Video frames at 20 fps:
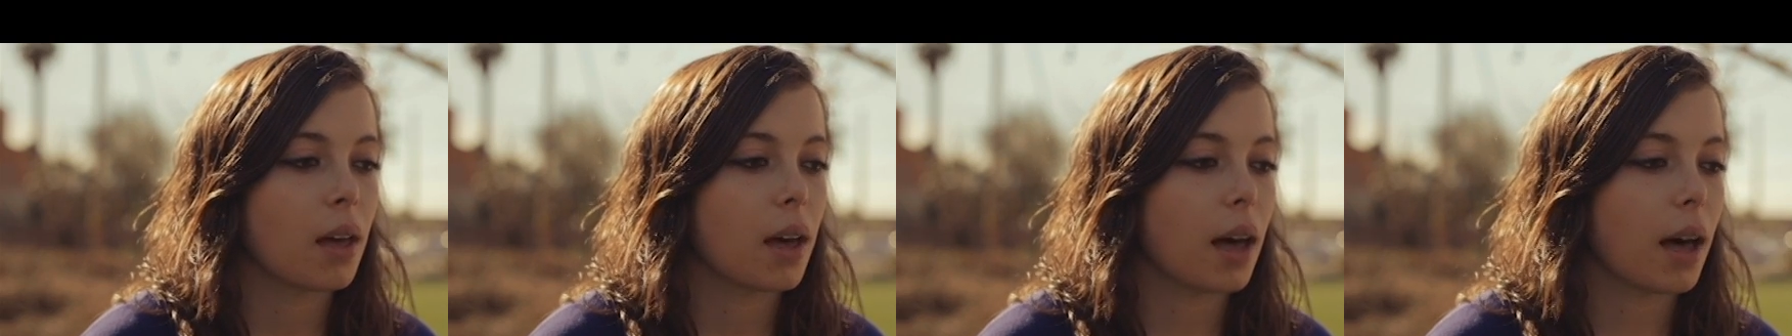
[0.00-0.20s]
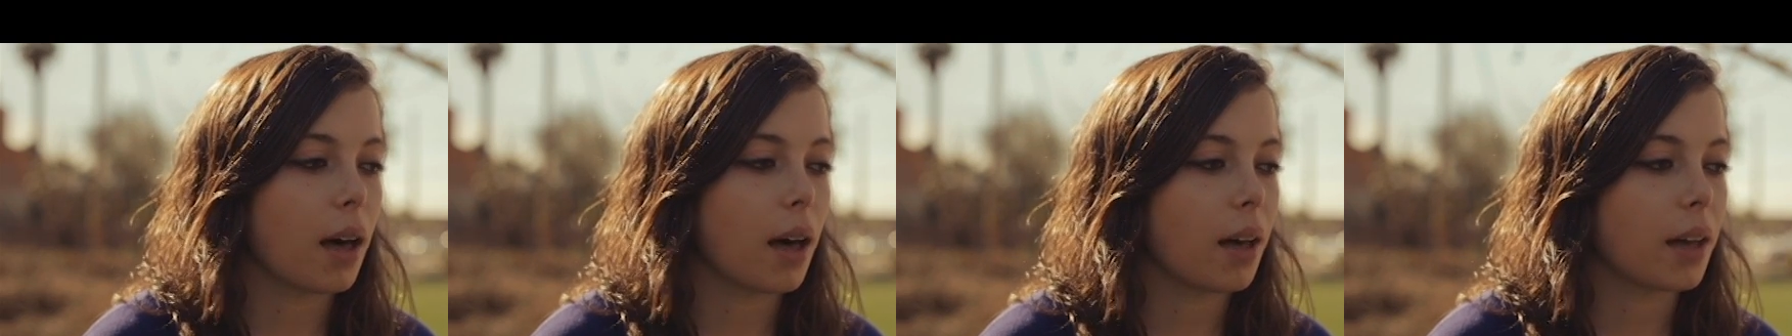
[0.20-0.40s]

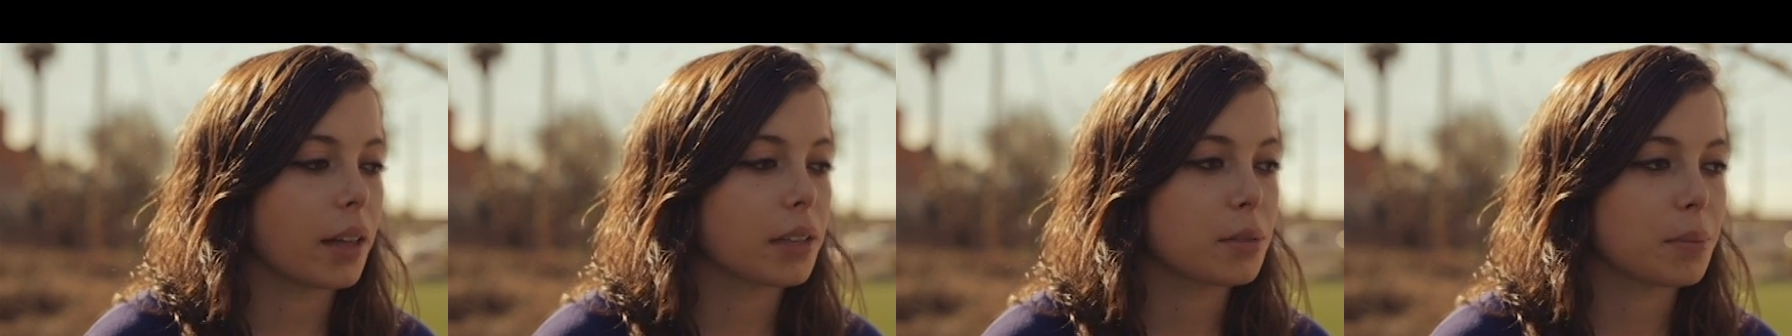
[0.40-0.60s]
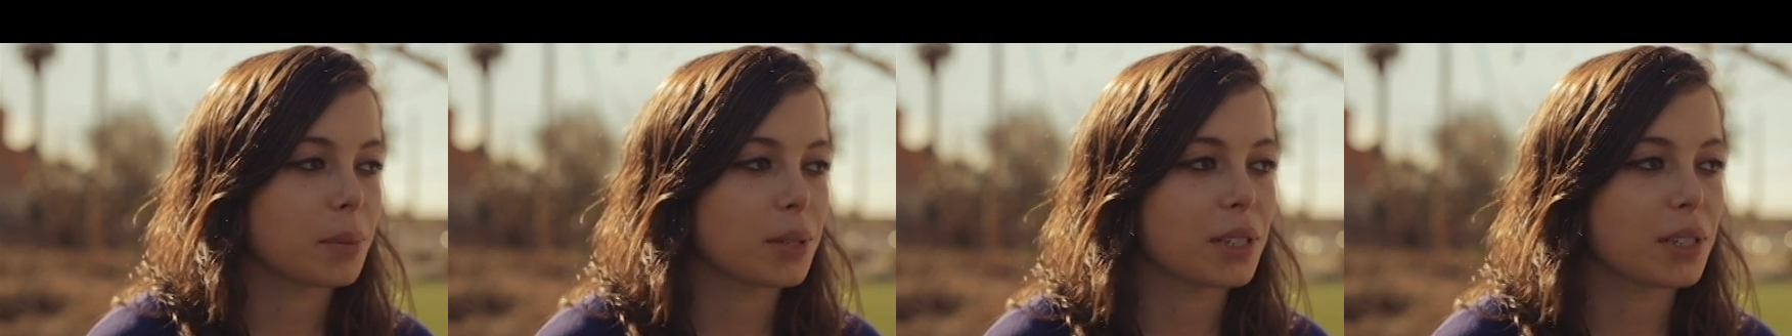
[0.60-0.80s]
I
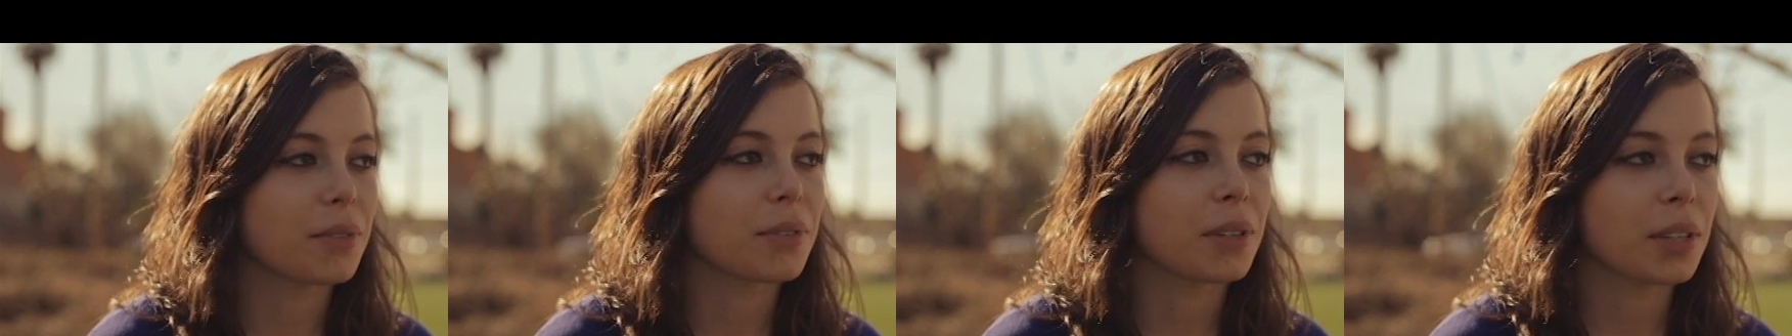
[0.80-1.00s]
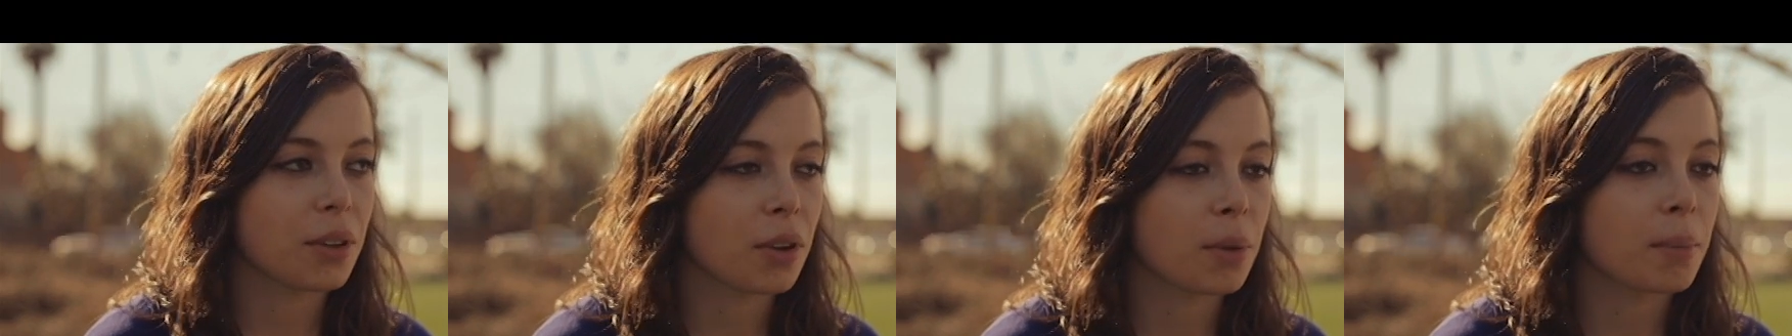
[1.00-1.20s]

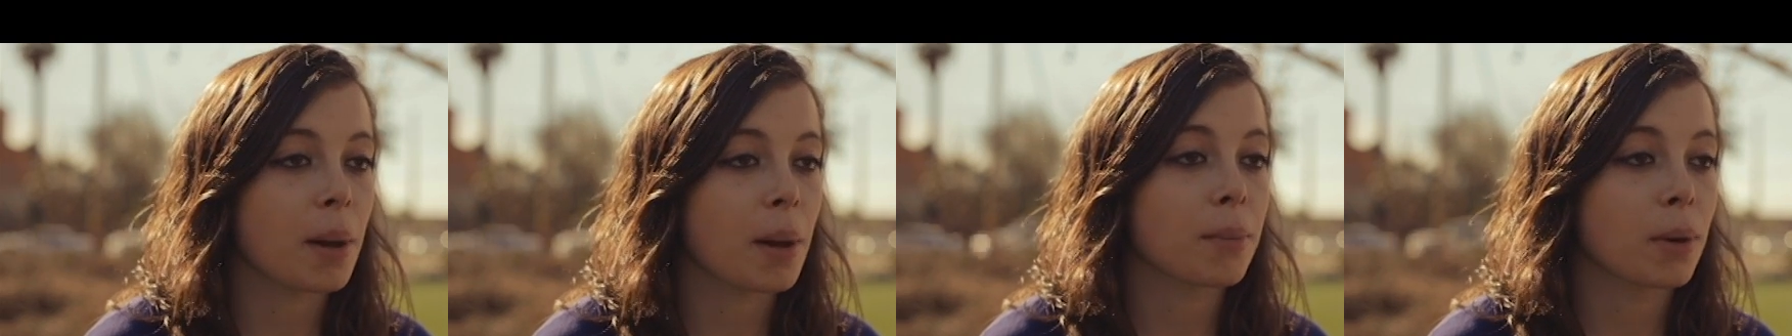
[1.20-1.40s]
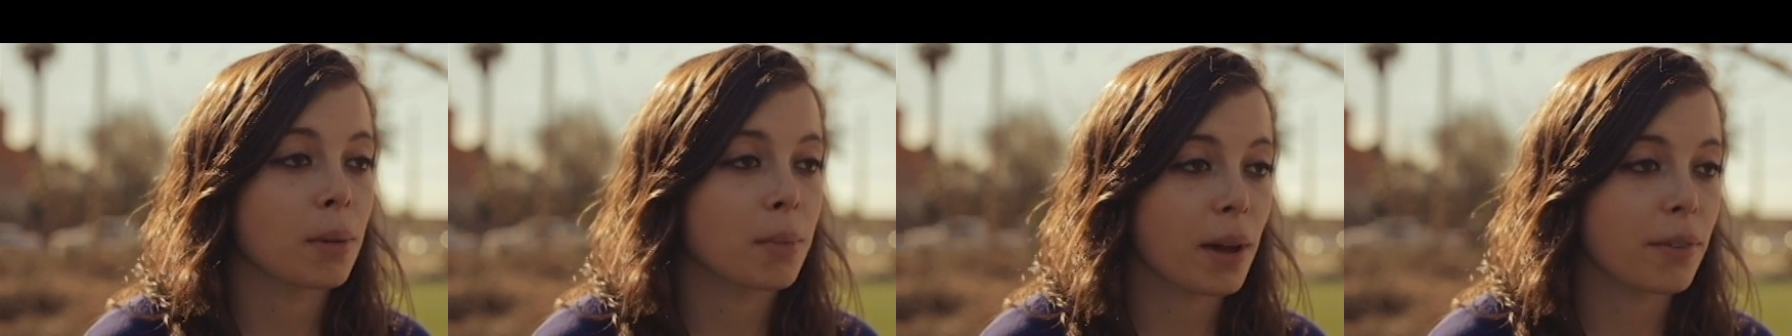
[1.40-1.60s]
specifically
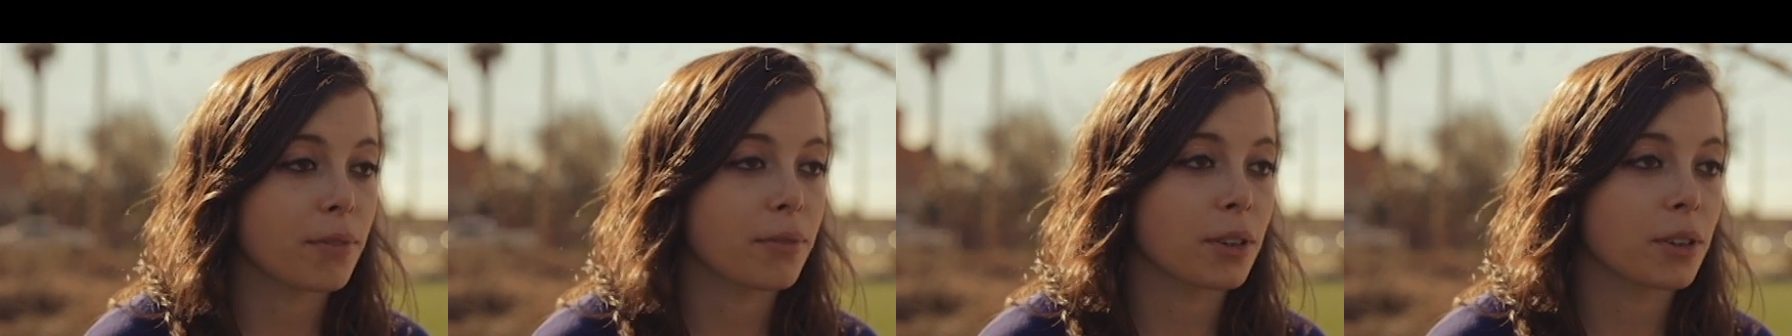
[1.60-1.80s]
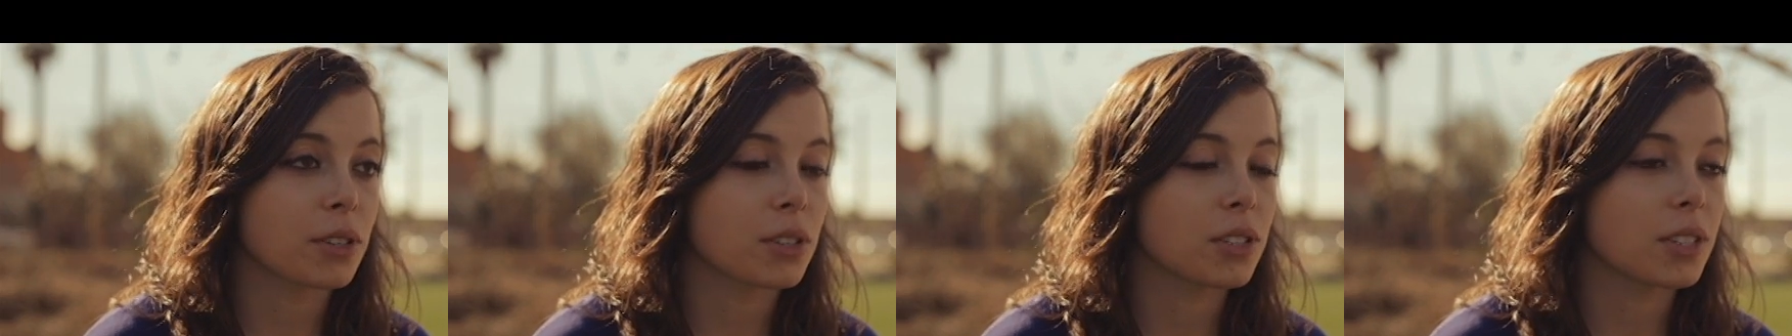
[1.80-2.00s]
remember my
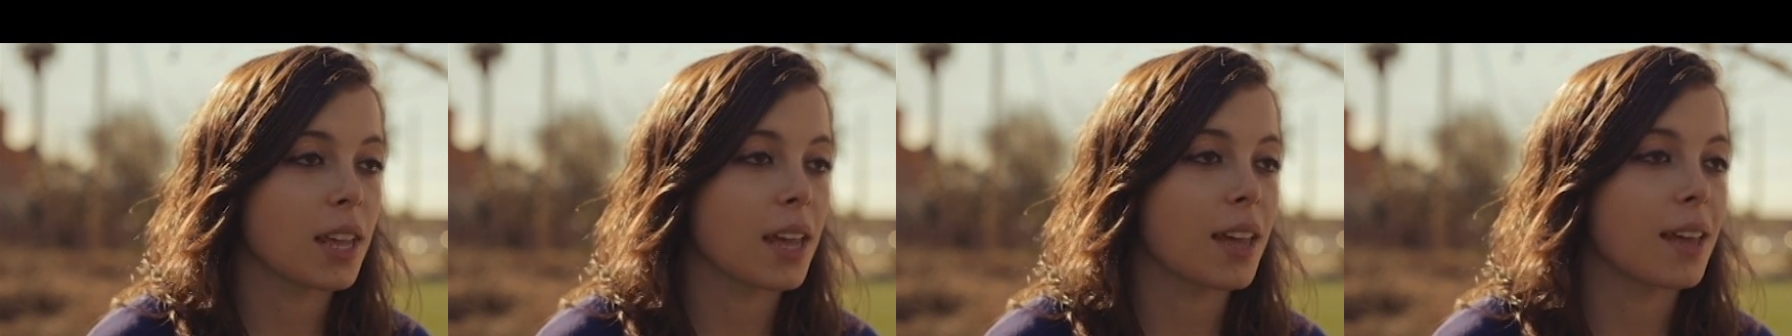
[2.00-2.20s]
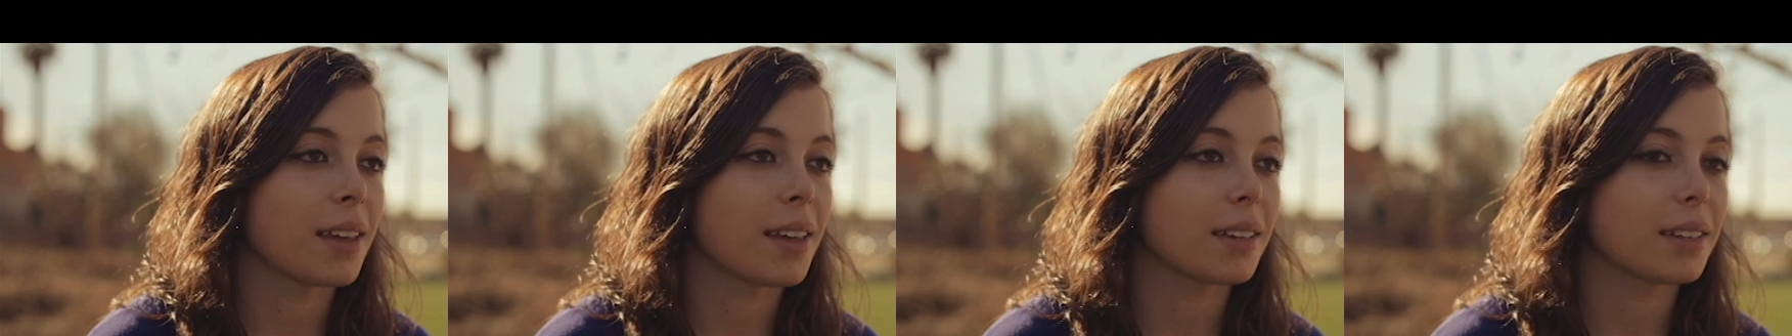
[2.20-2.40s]
first
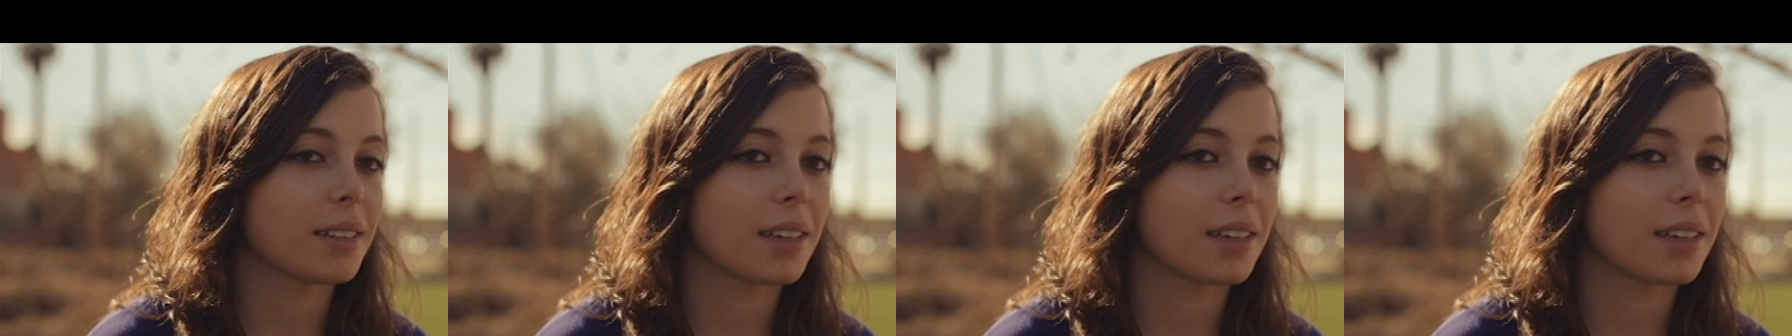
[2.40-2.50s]
day